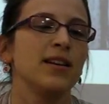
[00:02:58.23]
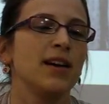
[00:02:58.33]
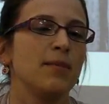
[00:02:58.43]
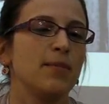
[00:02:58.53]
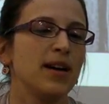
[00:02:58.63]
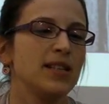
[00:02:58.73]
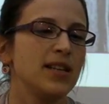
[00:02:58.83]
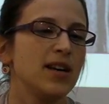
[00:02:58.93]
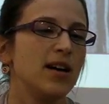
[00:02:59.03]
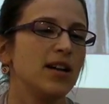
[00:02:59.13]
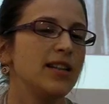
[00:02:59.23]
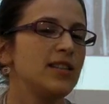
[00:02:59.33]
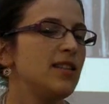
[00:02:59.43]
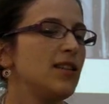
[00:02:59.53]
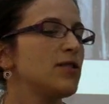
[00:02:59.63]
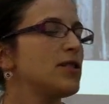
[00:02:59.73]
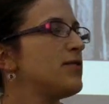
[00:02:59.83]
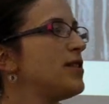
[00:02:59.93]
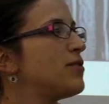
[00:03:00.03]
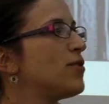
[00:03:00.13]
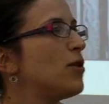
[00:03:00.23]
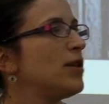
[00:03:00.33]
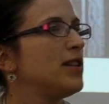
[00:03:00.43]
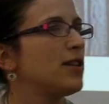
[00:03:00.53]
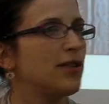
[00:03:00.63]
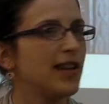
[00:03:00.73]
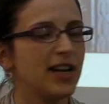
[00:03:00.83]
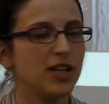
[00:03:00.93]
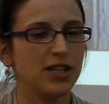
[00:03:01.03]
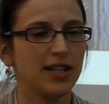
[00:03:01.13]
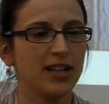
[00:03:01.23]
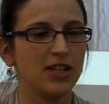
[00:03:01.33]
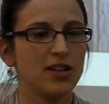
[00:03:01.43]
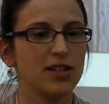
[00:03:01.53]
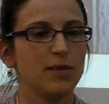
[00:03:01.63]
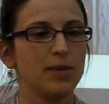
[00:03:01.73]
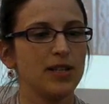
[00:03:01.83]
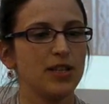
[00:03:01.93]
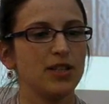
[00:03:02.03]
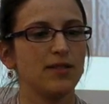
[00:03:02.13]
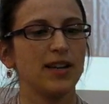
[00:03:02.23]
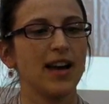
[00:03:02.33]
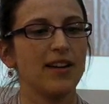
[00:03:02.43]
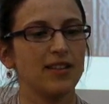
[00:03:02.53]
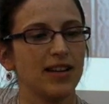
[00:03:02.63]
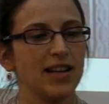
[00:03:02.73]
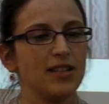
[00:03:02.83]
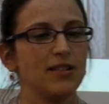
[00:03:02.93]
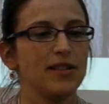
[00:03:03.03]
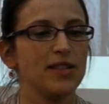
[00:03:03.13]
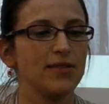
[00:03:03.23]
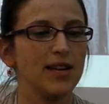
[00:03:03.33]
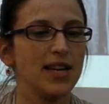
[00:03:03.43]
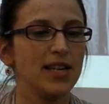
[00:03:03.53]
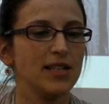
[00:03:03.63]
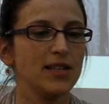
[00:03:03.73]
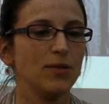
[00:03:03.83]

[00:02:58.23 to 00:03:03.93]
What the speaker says: and Passi highlighted Theosophy's role in the creation and juxtaposition of the categories of East and